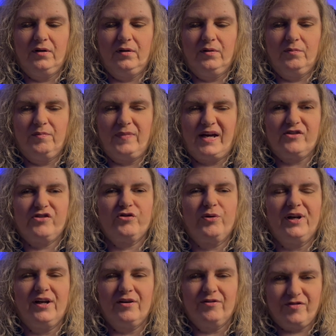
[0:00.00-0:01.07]

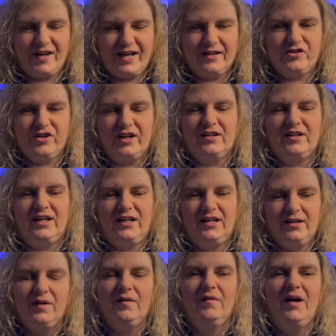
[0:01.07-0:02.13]
mastery of that technique.
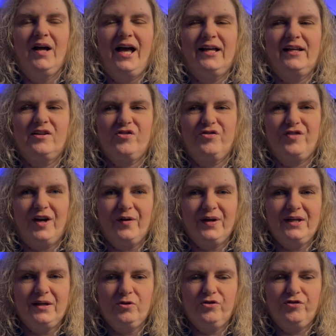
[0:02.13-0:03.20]
And it's very
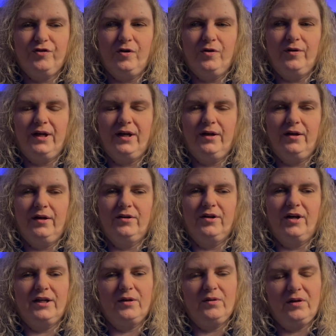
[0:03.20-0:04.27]
useful in
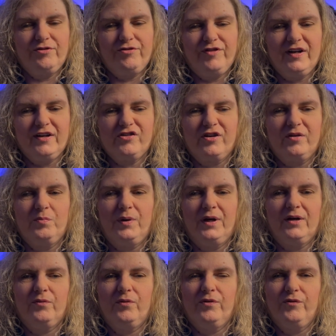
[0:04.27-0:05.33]
not only fiction, but
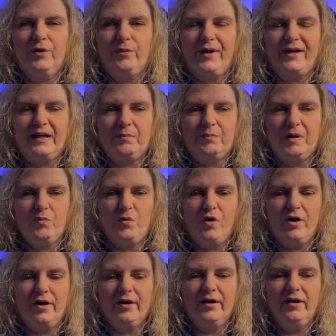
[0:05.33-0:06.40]
when we're writing
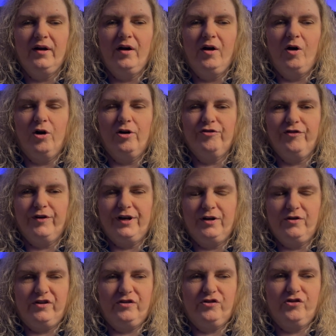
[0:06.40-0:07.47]
memoir or if we're
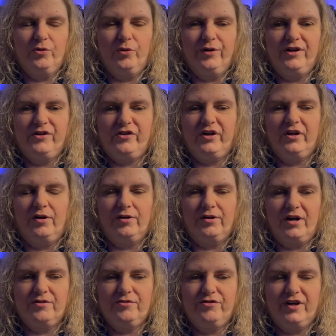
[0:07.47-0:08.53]
using stories in our
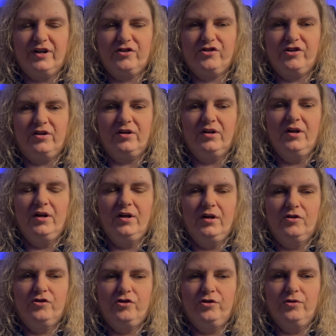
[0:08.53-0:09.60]
nonfiction
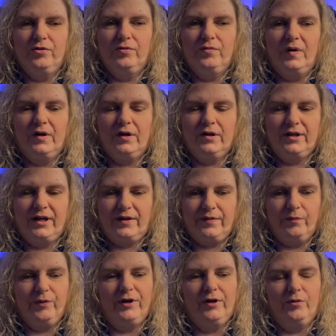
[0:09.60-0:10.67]
to connect the
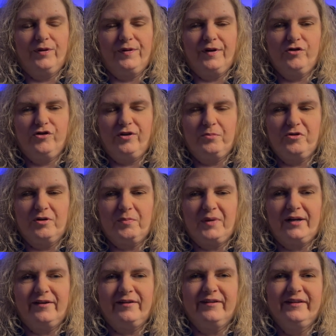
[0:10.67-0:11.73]
reader with our subject
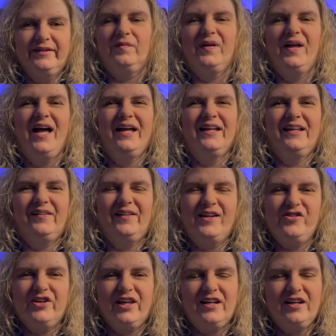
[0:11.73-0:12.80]
matter. Now let's
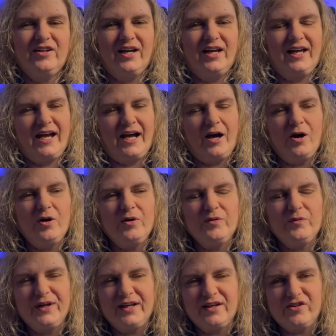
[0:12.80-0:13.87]
get into how
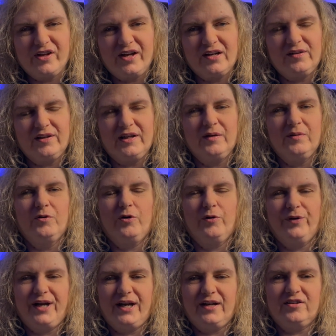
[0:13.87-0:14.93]
we exactly
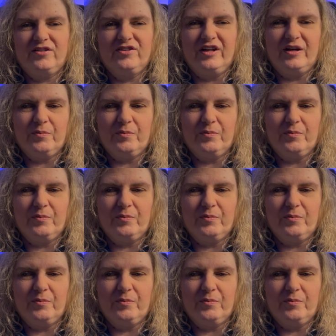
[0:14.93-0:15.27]
create deep